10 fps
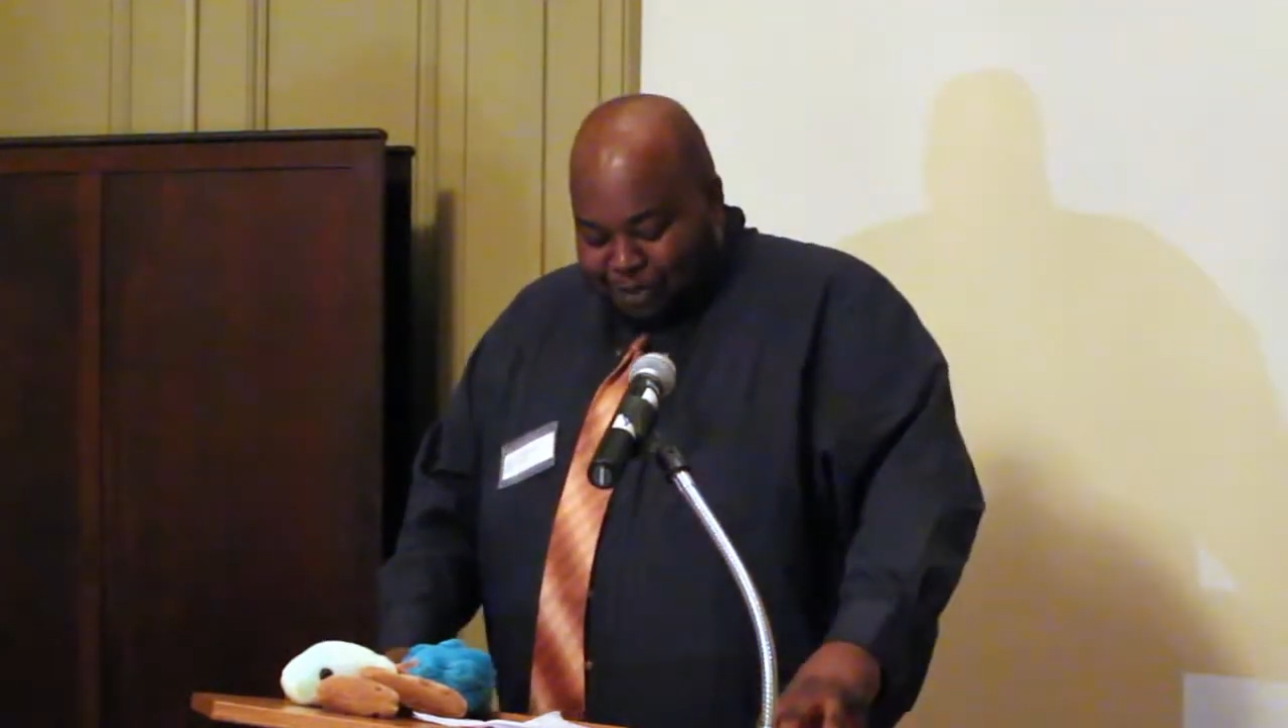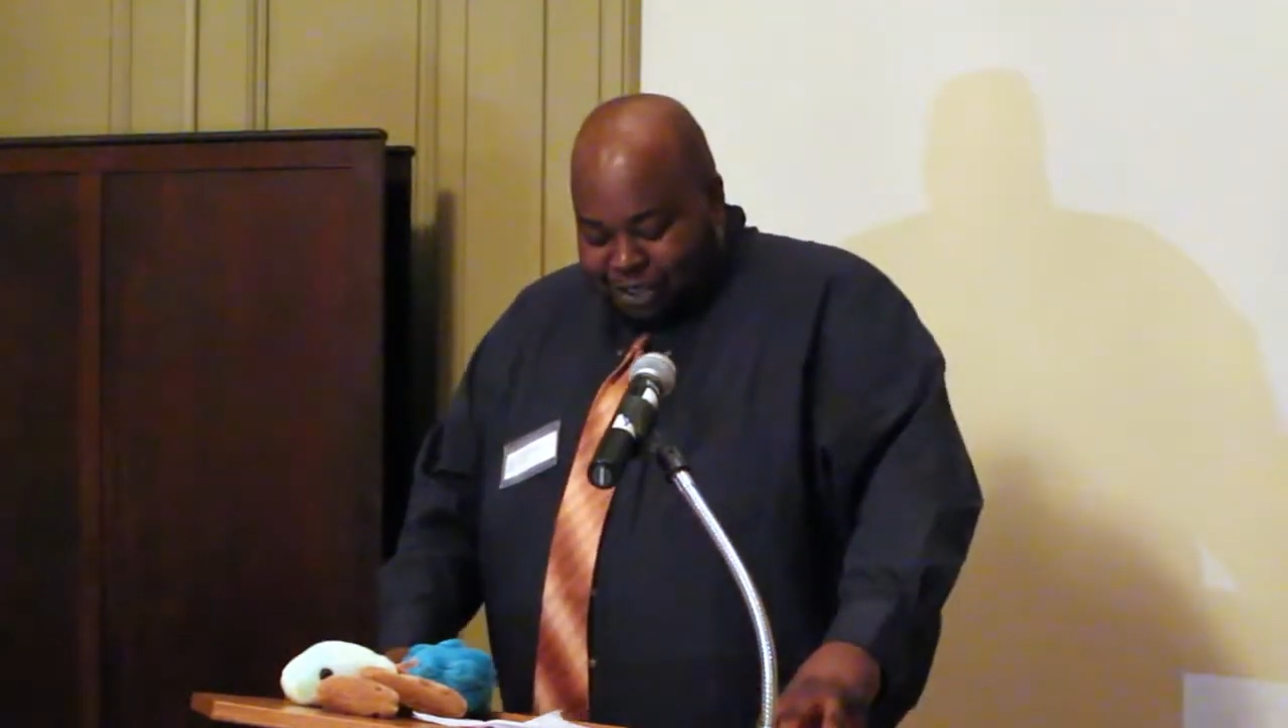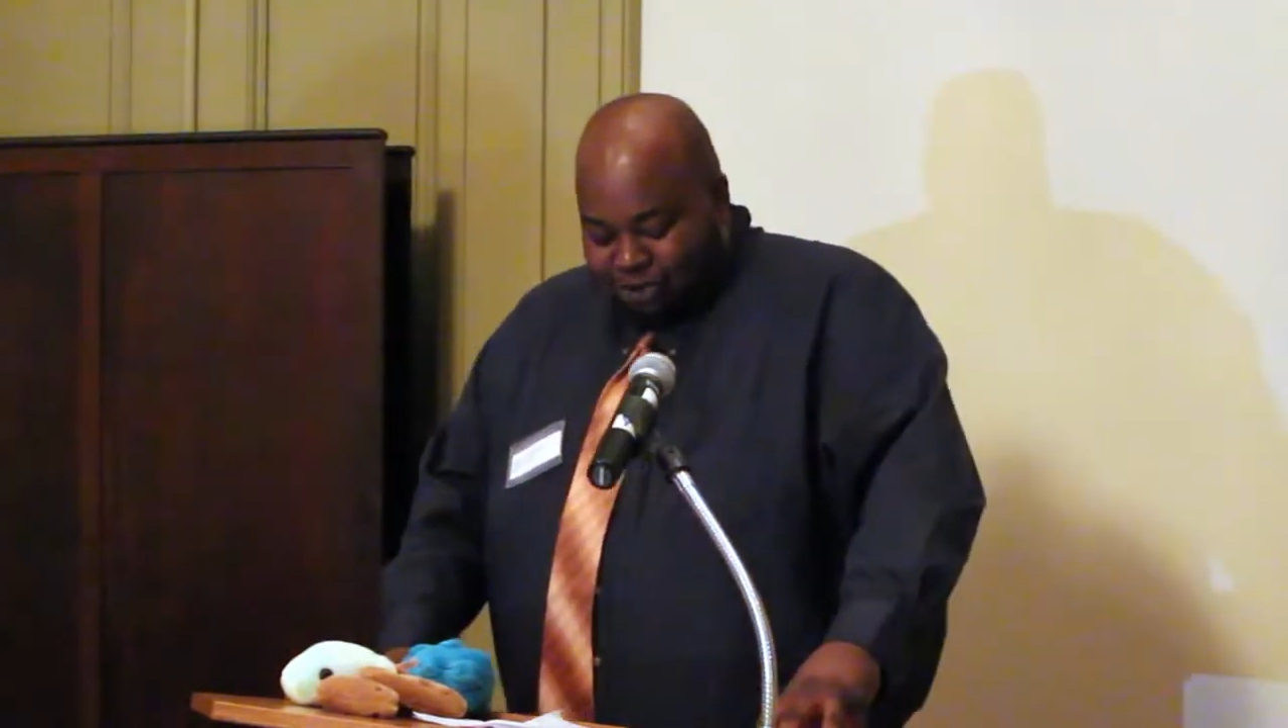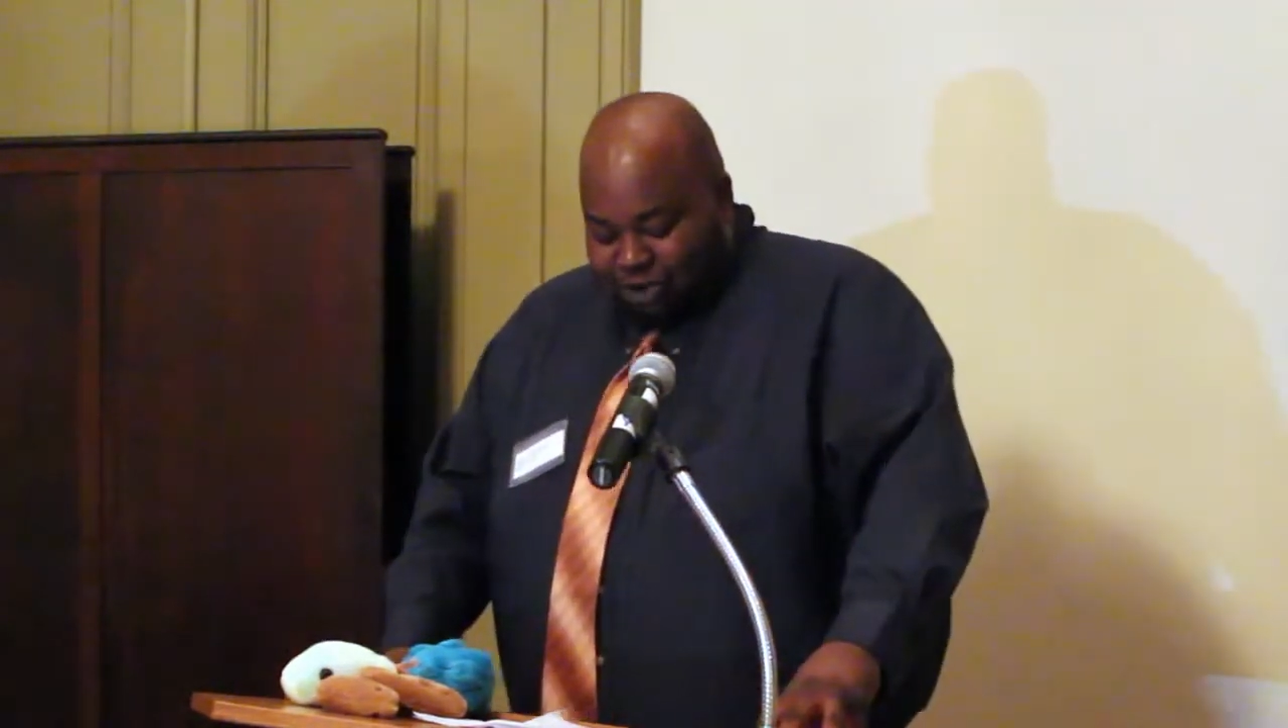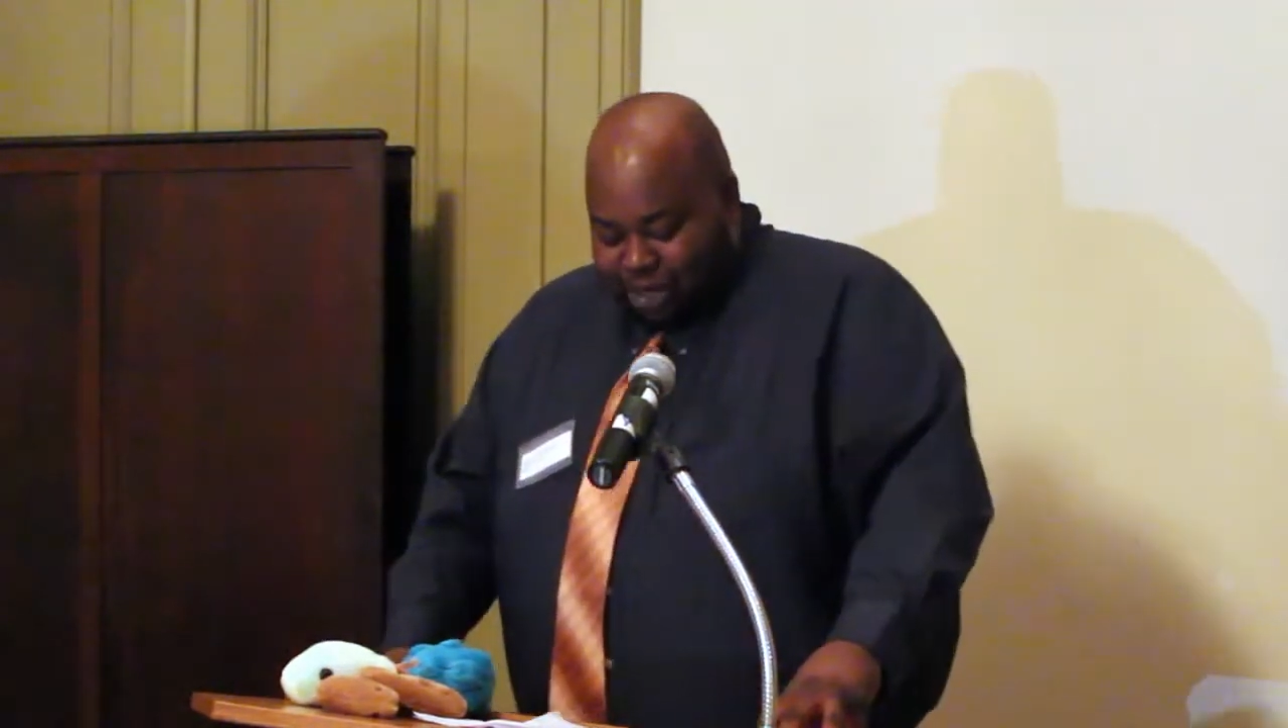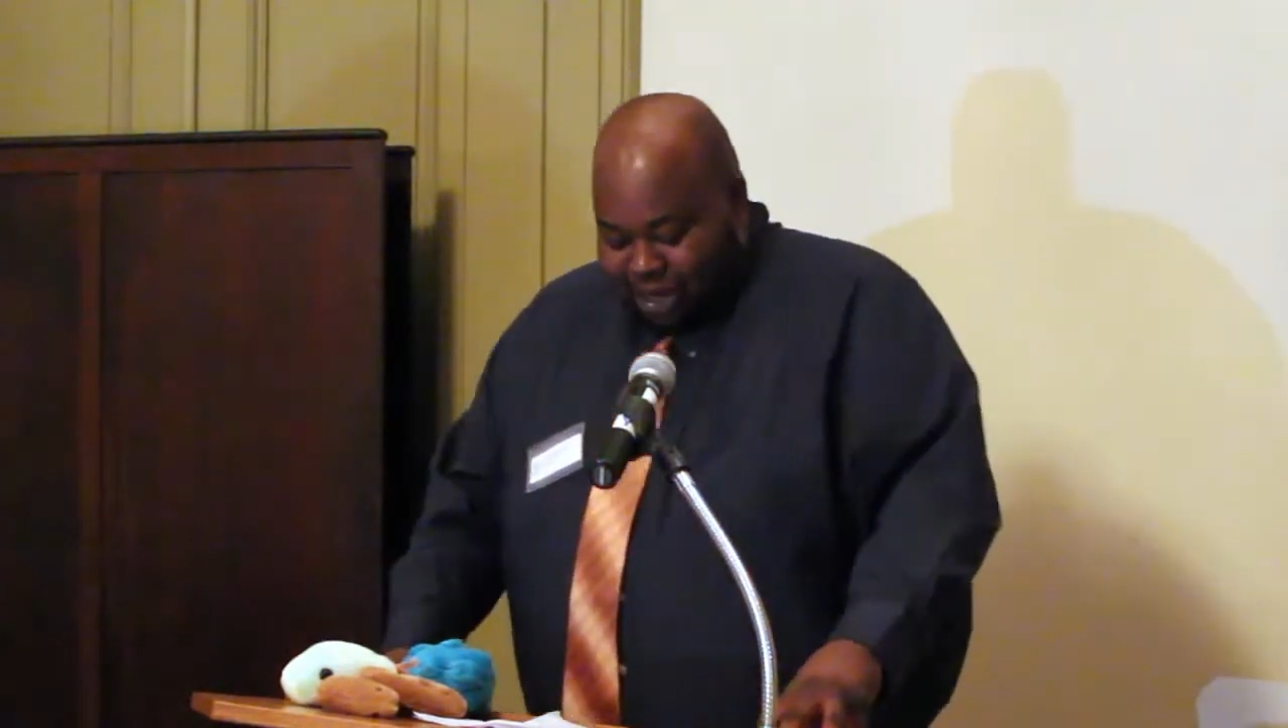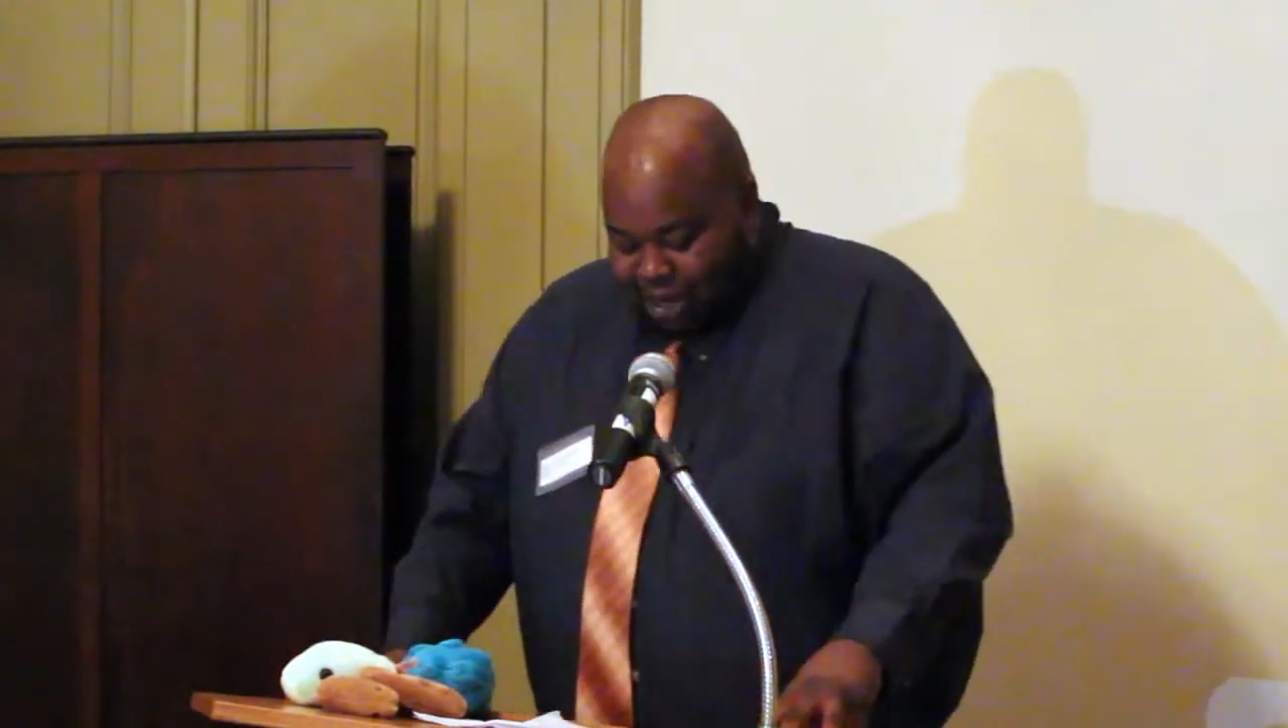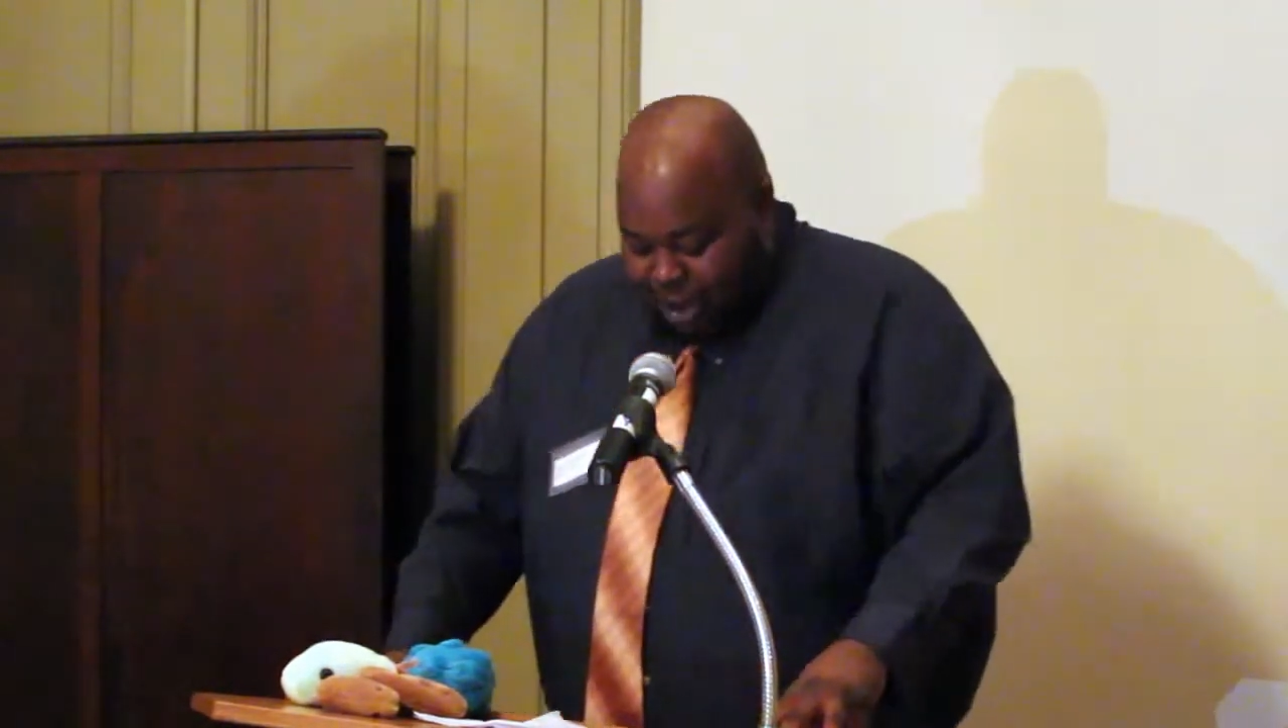to straighten that